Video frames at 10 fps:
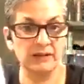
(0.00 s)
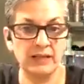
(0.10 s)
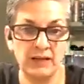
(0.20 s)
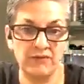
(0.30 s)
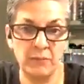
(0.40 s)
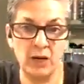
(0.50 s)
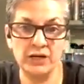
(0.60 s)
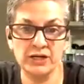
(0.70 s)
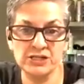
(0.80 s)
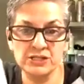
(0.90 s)
The
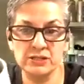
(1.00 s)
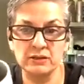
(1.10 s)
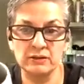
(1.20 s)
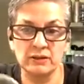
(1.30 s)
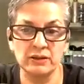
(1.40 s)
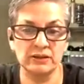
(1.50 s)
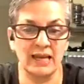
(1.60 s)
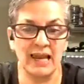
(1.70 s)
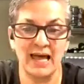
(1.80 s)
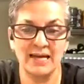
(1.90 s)
marks, the
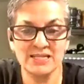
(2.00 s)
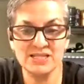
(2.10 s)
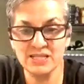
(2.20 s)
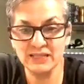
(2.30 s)
lines